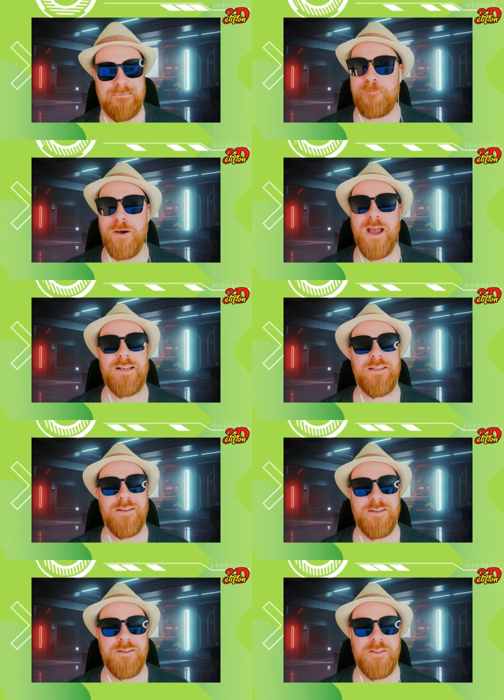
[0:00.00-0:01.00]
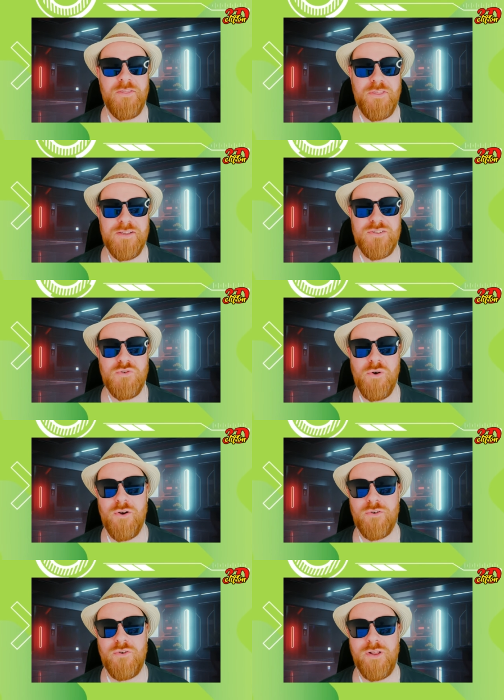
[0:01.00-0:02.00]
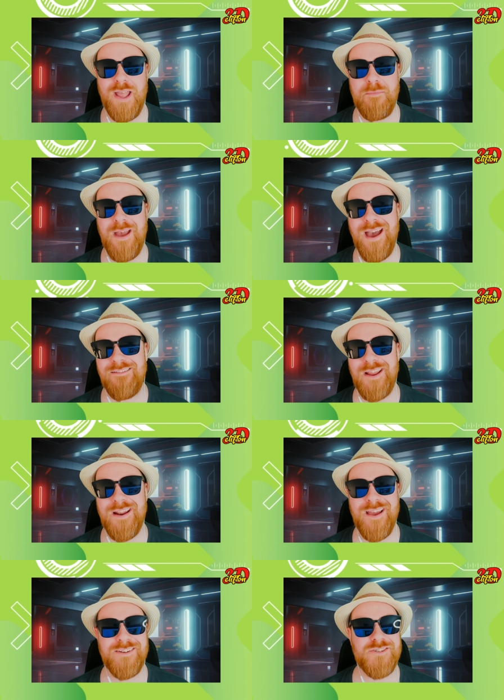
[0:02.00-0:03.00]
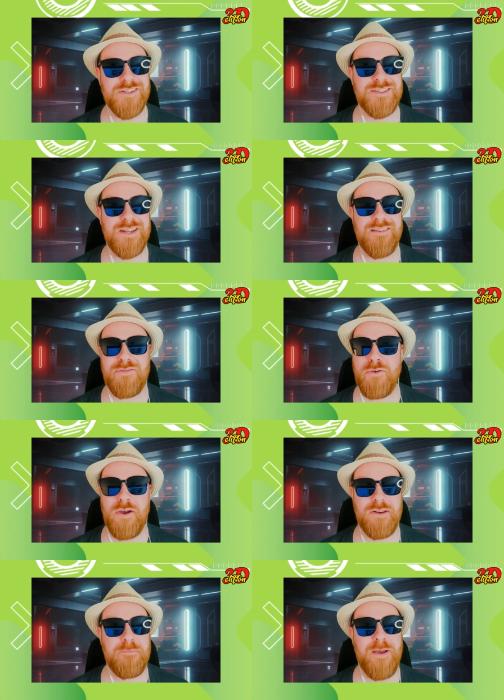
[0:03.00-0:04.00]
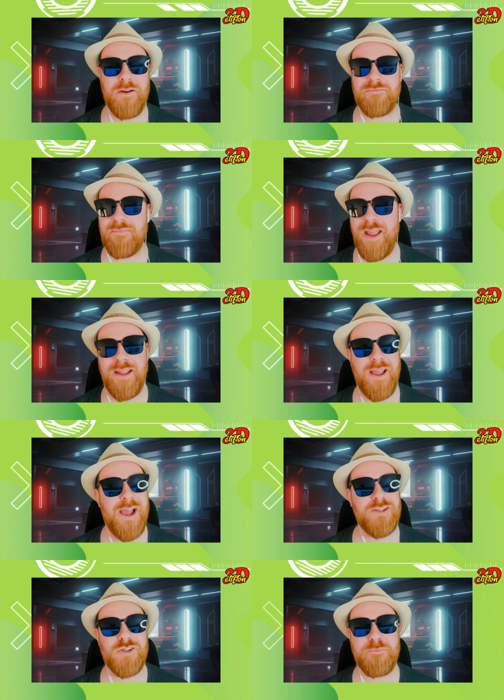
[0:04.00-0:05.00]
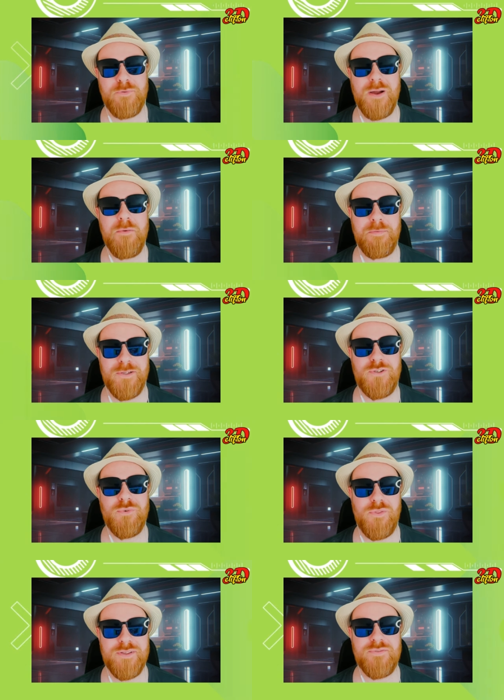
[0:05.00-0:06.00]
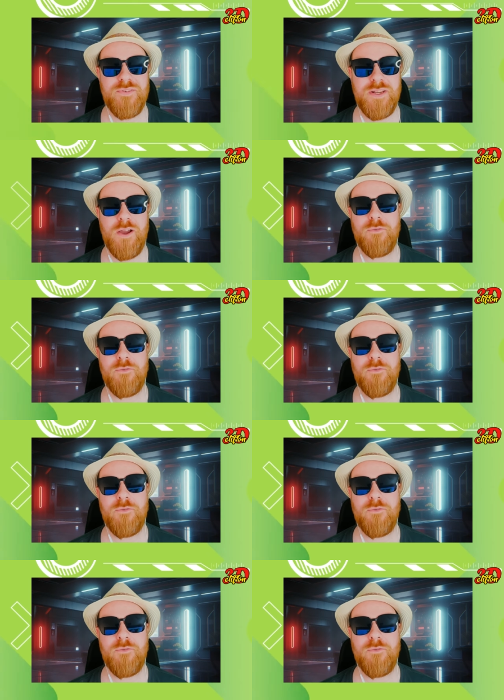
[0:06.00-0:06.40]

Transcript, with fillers: But this new article came out and I just thought about, hey, I should probably do this video.